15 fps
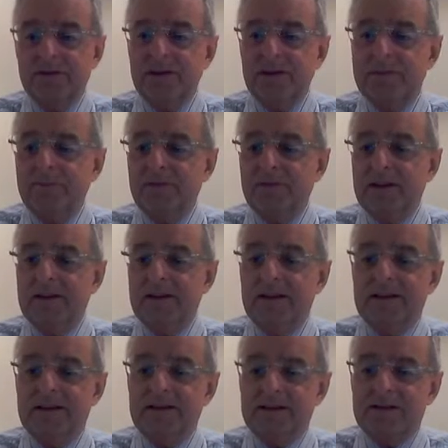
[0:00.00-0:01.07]
it.
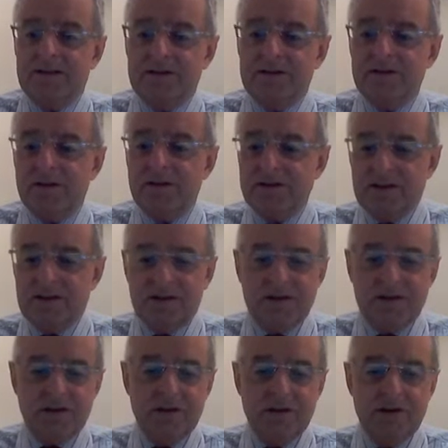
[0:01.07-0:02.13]
It's starting
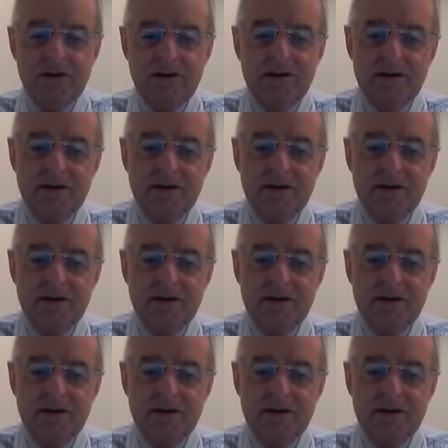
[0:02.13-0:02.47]
to turn.